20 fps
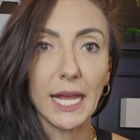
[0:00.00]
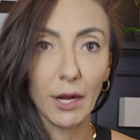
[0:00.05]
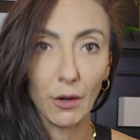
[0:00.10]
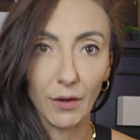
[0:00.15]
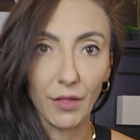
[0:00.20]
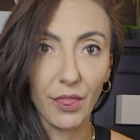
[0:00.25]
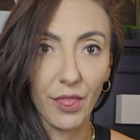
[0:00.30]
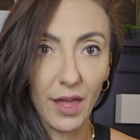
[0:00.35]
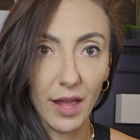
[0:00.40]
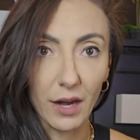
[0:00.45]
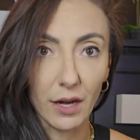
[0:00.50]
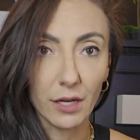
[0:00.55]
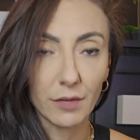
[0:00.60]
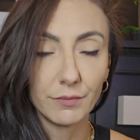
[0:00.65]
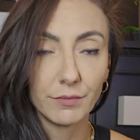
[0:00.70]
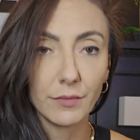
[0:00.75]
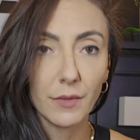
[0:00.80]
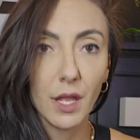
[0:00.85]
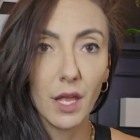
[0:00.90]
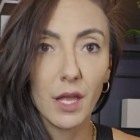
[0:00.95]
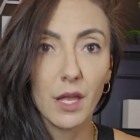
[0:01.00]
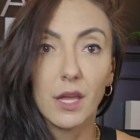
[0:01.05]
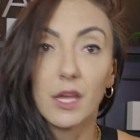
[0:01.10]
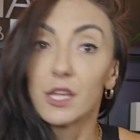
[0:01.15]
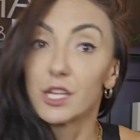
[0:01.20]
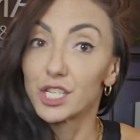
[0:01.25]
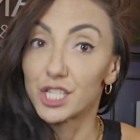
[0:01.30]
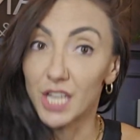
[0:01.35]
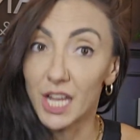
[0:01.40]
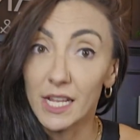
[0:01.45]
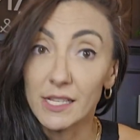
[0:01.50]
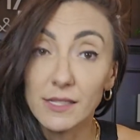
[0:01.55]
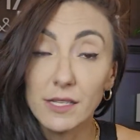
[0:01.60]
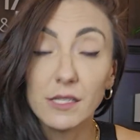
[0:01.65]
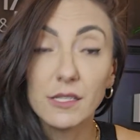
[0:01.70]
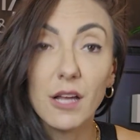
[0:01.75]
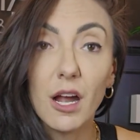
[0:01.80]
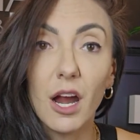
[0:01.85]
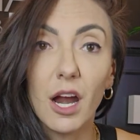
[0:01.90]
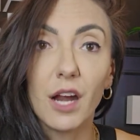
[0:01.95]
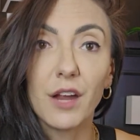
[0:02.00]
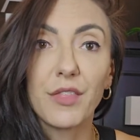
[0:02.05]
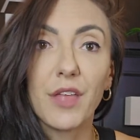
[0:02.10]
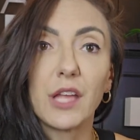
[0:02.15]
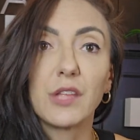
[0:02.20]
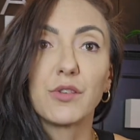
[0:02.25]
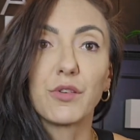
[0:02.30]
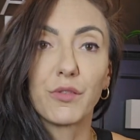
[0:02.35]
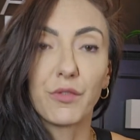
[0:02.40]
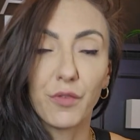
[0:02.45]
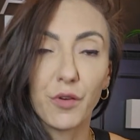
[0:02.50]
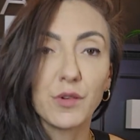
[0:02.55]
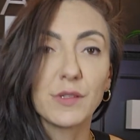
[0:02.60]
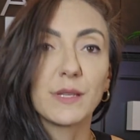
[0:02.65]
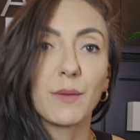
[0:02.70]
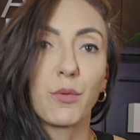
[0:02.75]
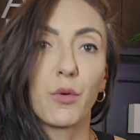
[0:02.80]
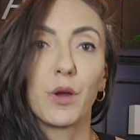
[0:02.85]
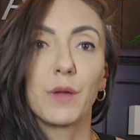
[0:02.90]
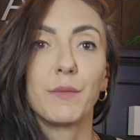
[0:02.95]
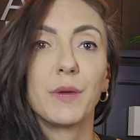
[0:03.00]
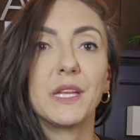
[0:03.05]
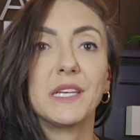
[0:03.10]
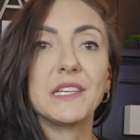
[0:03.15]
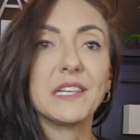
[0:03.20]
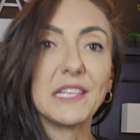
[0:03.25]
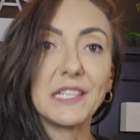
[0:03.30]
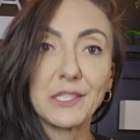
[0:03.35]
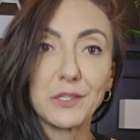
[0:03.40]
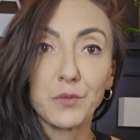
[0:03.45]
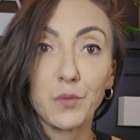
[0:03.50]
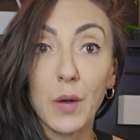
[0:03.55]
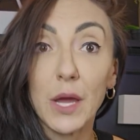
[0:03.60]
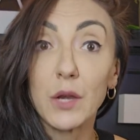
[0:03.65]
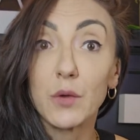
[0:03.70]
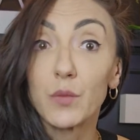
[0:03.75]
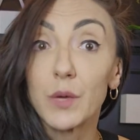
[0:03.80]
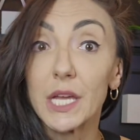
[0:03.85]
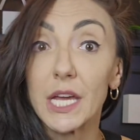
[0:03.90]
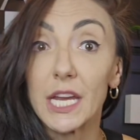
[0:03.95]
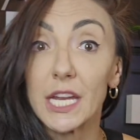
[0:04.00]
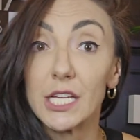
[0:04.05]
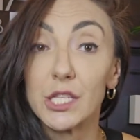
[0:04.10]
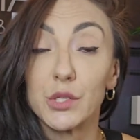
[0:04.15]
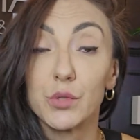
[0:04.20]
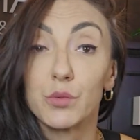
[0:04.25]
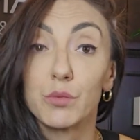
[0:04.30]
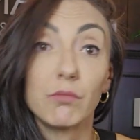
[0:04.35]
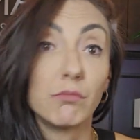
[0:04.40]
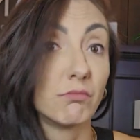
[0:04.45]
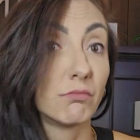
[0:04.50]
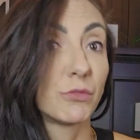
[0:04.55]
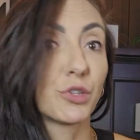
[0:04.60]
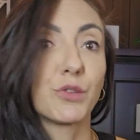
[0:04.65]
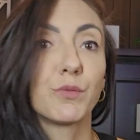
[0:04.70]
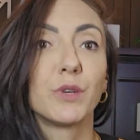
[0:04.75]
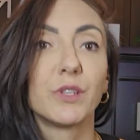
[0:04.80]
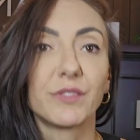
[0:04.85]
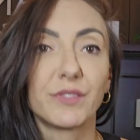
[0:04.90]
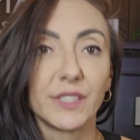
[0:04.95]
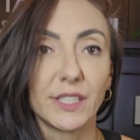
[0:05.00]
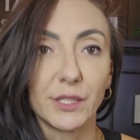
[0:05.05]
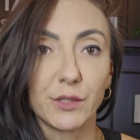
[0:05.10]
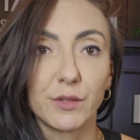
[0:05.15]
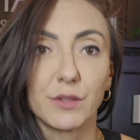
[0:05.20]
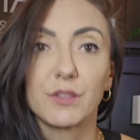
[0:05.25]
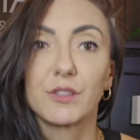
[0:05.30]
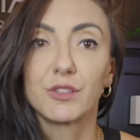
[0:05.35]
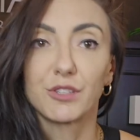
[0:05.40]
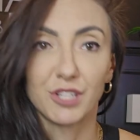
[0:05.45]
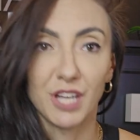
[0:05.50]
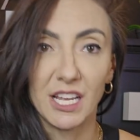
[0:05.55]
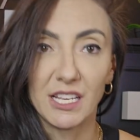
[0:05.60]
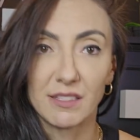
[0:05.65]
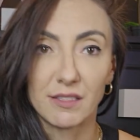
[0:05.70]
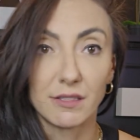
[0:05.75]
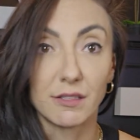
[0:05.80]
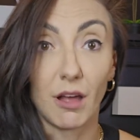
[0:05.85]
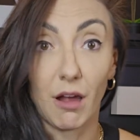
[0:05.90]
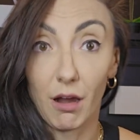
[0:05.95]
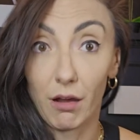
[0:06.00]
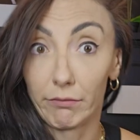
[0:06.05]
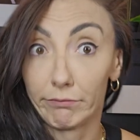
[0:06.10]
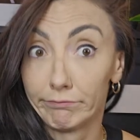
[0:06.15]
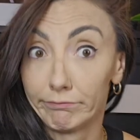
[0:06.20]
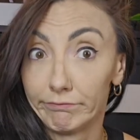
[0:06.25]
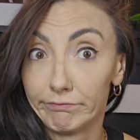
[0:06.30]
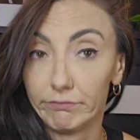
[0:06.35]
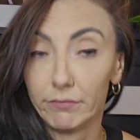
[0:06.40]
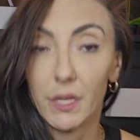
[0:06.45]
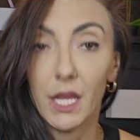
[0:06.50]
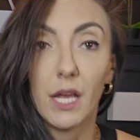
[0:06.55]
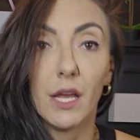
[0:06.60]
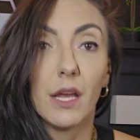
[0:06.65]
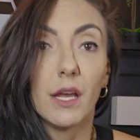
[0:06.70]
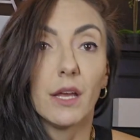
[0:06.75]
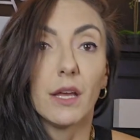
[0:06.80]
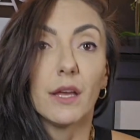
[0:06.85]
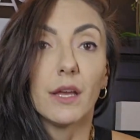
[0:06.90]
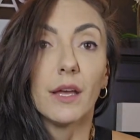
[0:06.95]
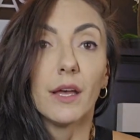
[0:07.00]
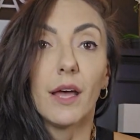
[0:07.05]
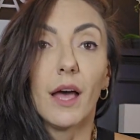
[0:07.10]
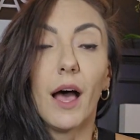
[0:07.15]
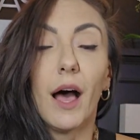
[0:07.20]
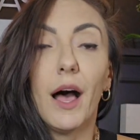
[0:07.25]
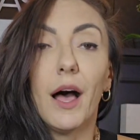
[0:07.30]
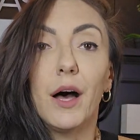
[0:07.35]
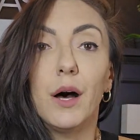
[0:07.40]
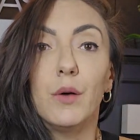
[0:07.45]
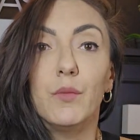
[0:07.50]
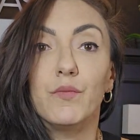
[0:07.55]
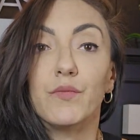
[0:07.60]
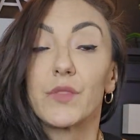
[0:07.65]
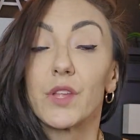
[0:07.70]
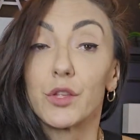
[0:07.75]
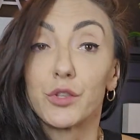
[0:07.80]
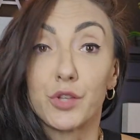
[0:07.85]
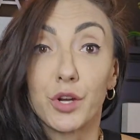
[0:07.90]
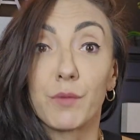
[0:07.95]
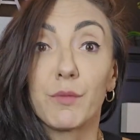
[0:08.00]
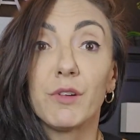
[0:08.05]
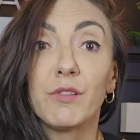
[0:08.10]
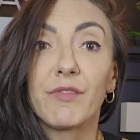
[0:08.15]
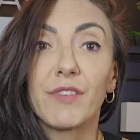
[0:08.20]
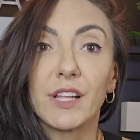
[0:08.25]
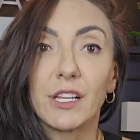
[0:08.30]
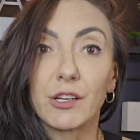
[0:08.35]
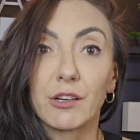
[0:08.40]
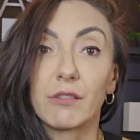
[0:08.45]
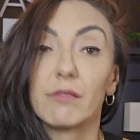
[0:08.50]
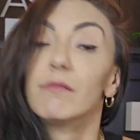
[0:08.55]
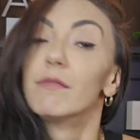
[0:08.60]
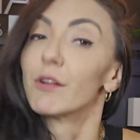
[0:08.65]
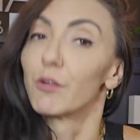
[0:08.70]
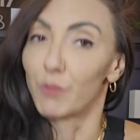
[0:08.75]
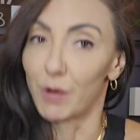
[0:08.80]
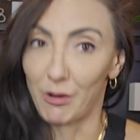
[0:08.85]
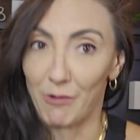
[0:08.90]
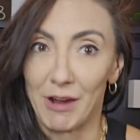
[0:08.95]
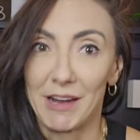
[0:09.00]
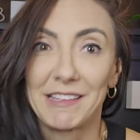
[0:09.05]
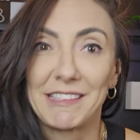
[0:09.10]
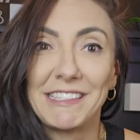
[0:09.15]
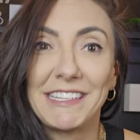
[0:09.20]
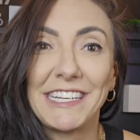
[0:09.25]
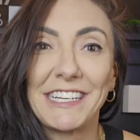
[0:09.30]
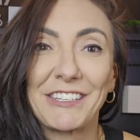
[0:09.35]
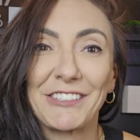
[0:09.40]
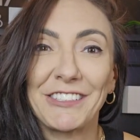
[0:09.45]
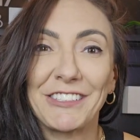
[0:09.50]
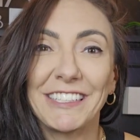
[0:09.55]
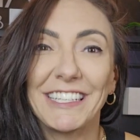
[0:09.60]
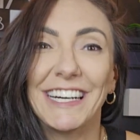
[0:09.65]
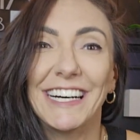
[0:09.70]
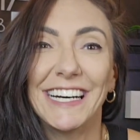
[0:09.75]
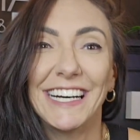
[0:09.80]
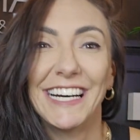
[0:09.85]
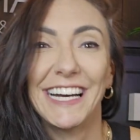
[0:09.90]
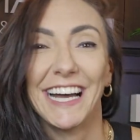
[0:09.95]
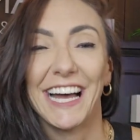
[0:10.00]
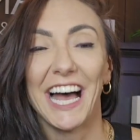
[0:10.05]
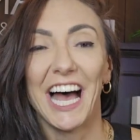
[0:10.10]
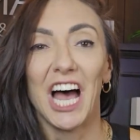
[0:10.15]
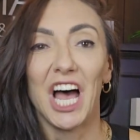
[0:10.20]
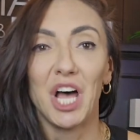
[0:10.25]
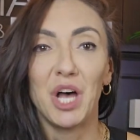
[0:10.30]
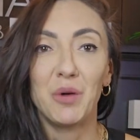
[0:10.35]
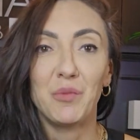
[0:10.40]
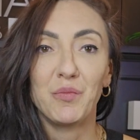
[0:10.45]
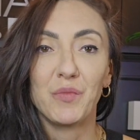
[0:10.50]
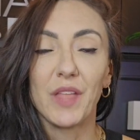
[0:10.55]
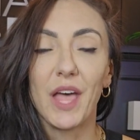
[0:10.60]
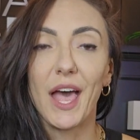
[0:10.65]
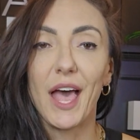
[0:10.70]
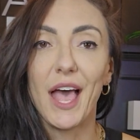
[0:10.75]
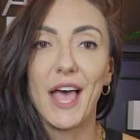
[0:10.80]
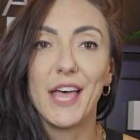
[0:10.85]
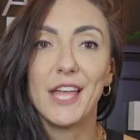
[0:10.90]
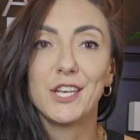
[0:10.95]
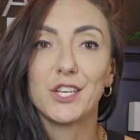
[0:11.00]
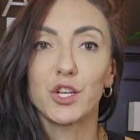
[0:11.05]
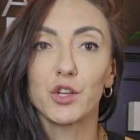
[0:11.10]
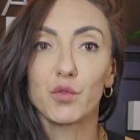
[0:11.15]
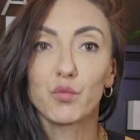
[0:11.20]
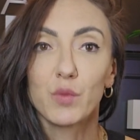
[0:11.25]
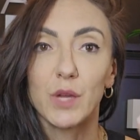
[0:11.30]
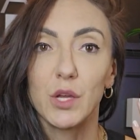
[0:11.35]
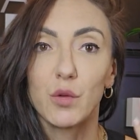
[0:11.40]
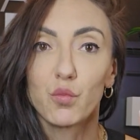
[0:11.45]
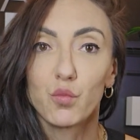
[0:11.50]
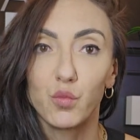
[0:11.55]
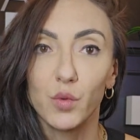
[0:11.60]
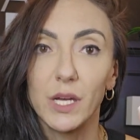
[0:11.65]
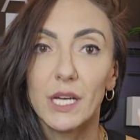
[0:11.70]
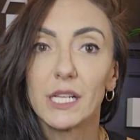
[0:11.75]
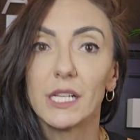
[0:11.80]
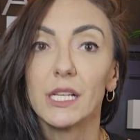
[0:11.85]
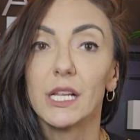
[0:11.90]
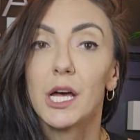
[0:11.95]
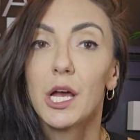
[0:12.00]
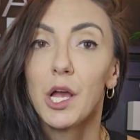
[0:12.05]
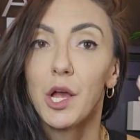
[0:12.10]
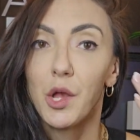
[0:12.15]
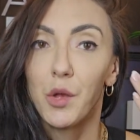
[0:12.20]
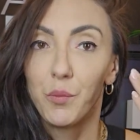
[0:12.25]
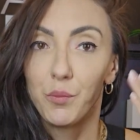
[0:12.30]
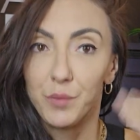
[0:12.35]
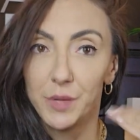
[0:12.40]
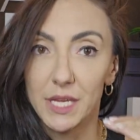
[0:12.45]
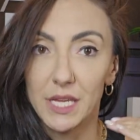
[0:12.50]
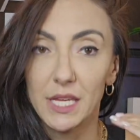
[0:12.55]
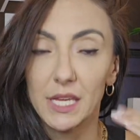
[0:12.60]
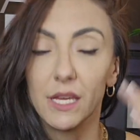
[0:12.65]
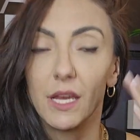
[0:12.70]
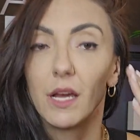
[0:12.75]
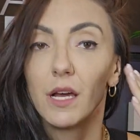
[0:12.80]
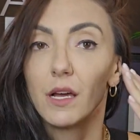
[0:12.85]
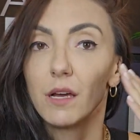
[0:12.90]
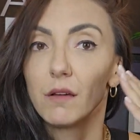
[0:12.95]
here and there. Chances are that your first appointment is when we're gonna do dermal fillers, chances are. Dermal filler requires needle, and we will be,